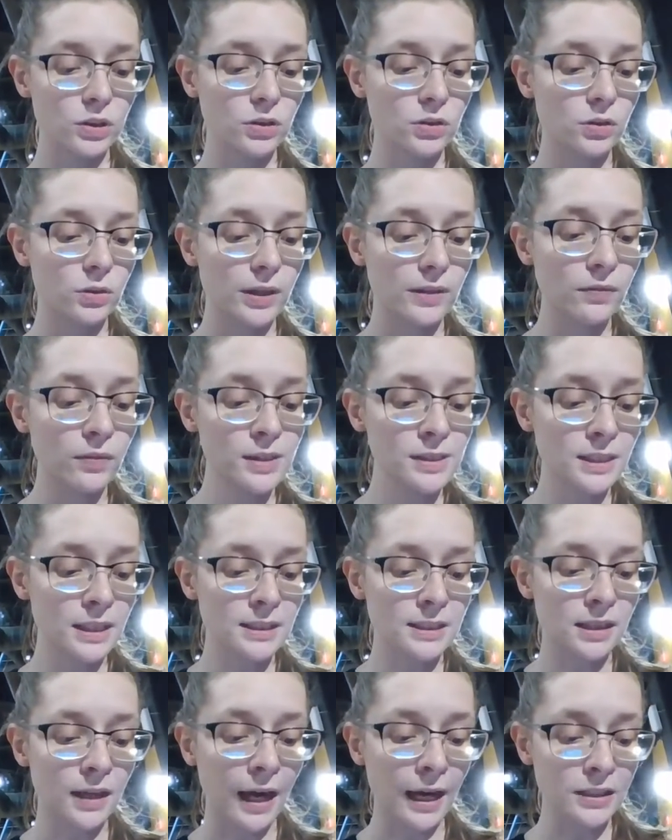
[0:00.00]
to
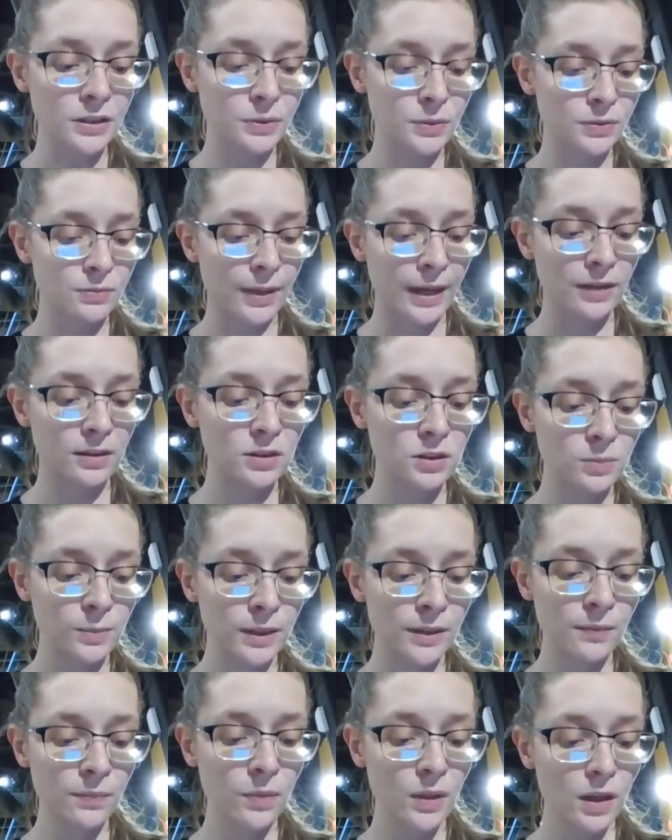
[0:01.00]
emphasize classroom
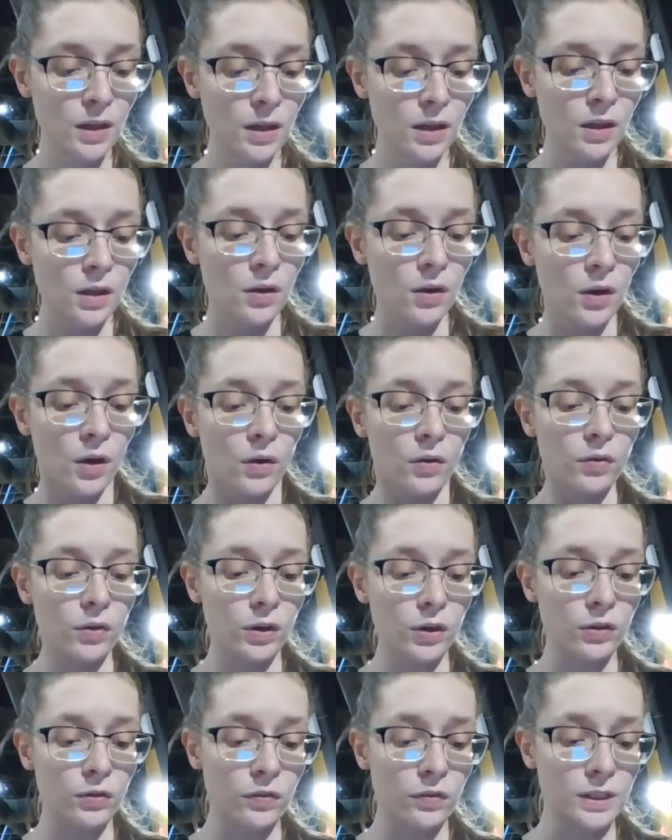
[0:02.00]
management
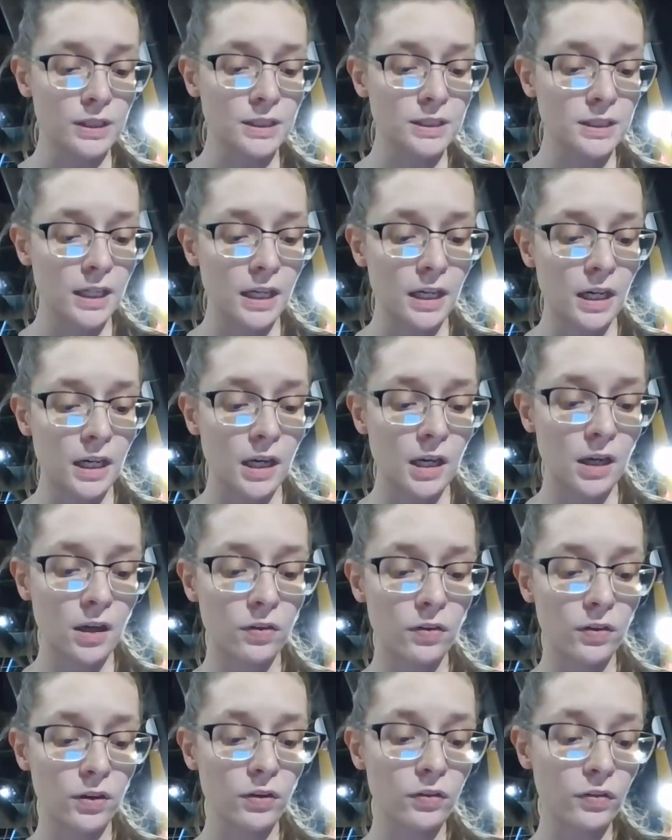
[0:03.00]
for the first
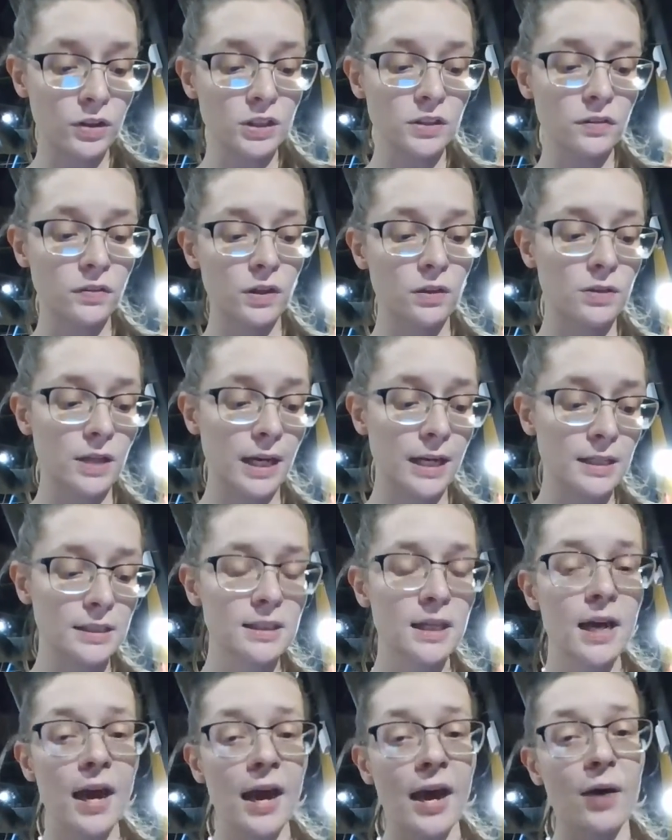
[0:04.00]
few
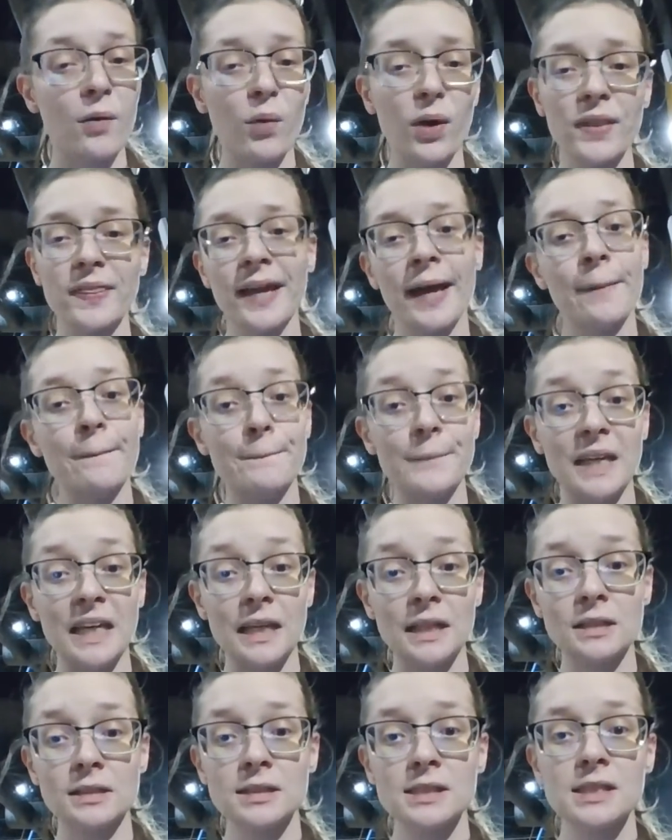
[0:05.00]
days. And what that
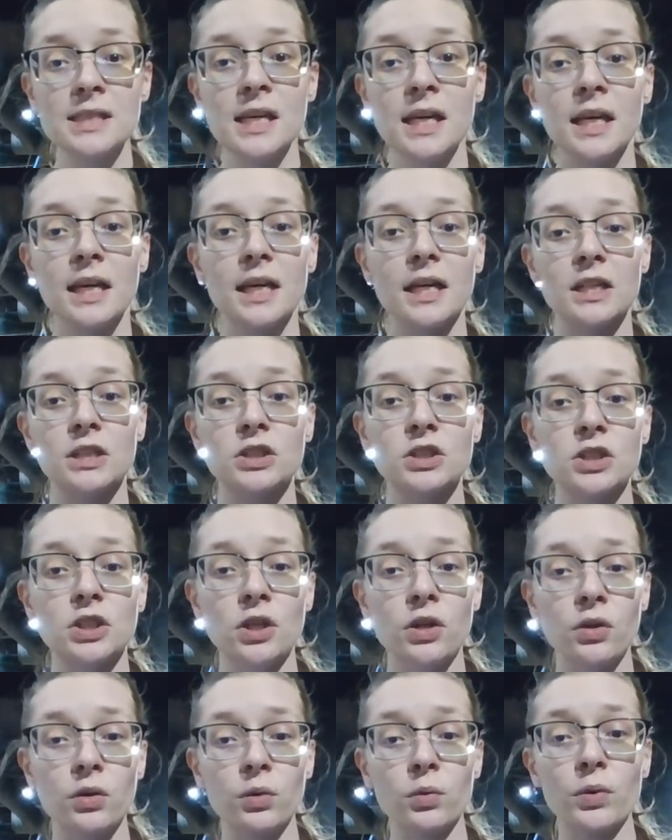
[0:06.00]
means
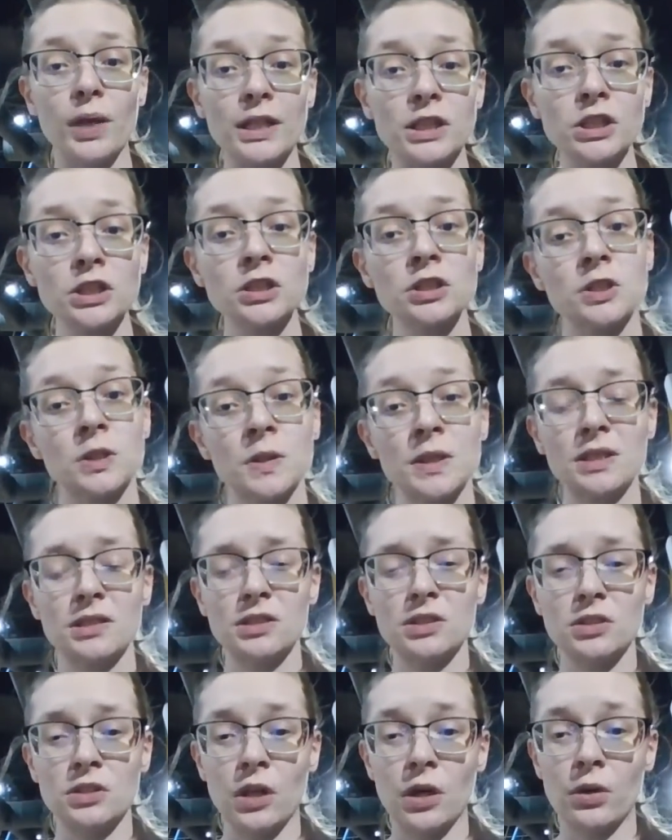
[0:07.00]
is to let your
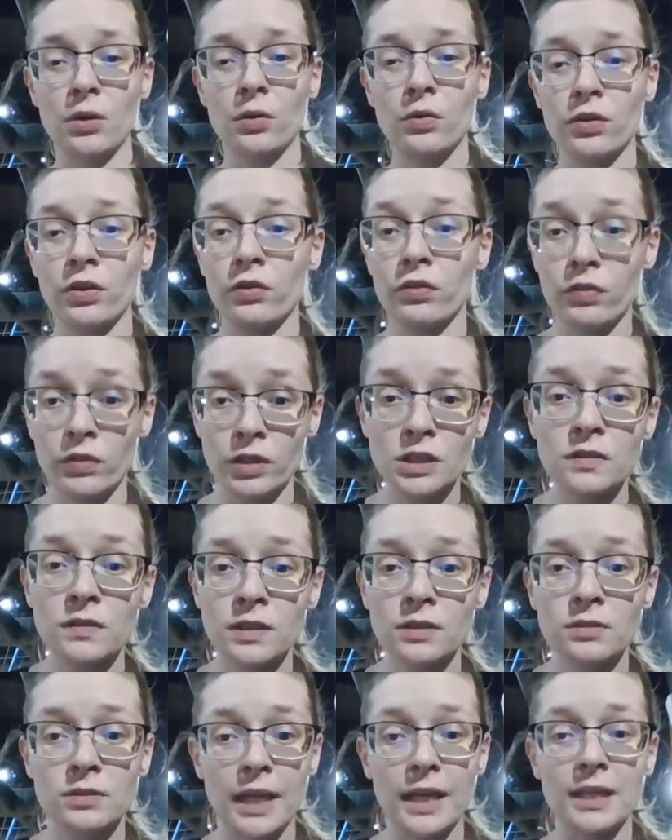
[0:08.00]
students know for the
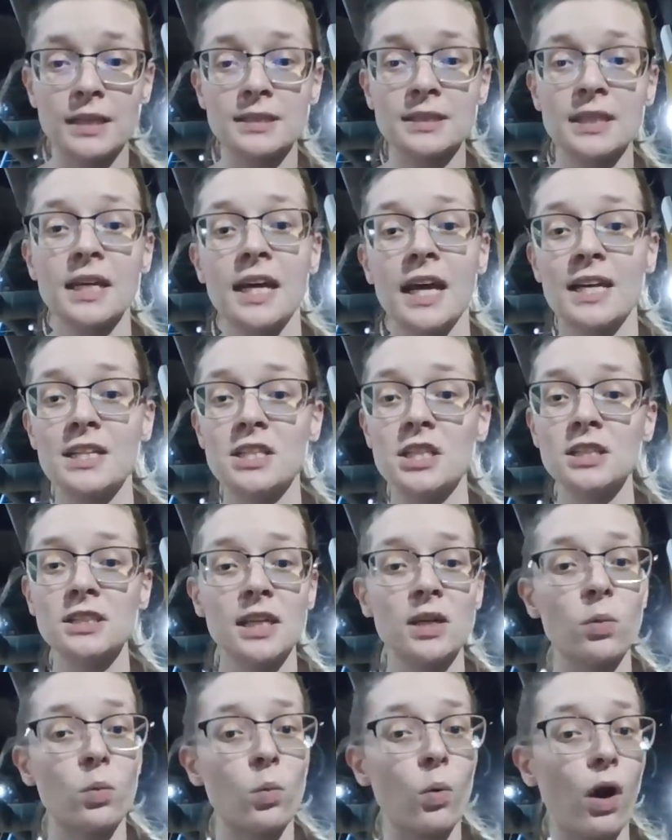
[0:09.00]
first few days and
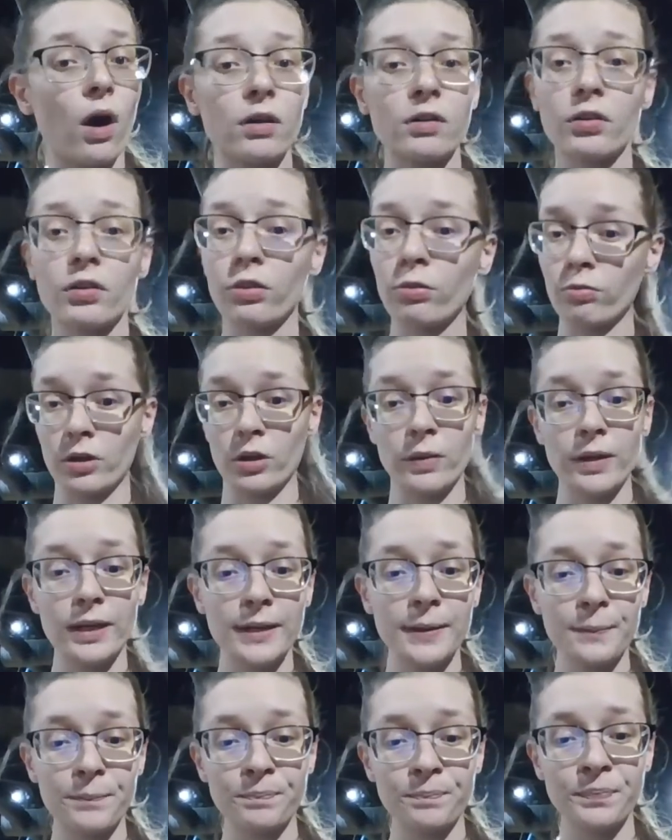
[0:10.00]
just like walk through
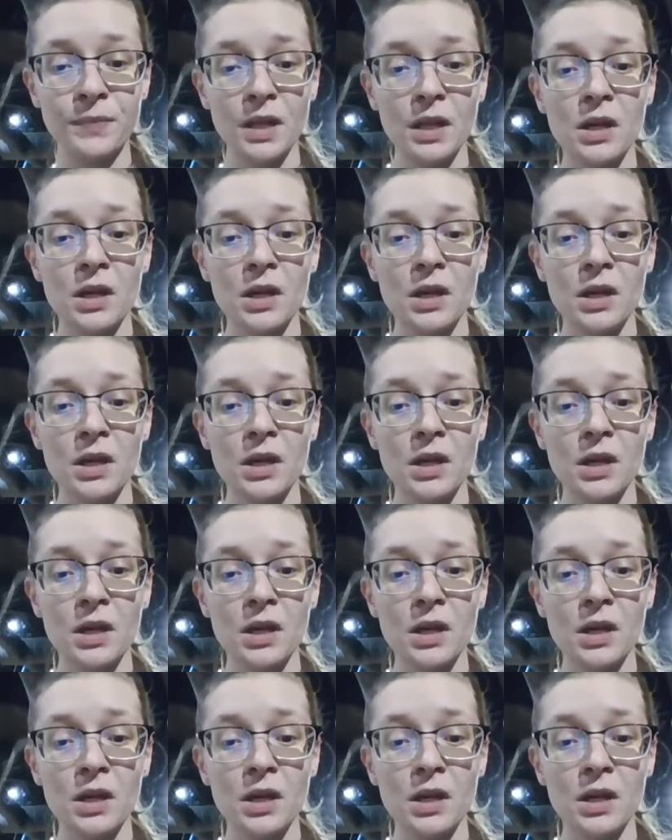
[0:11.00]
it